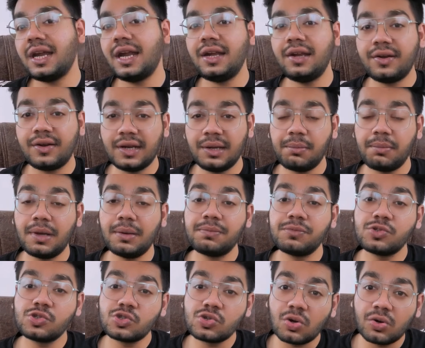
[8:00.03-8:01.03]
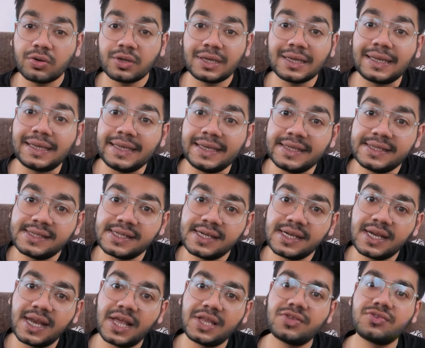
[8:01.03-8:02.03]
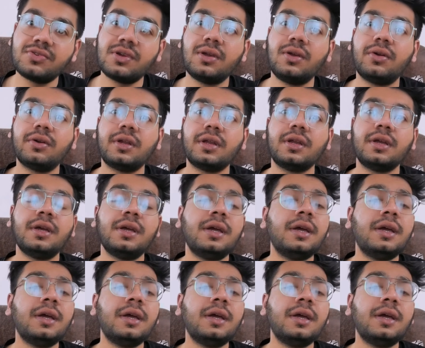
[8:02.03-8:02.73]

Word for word: and TreeMap sort keys in natural order.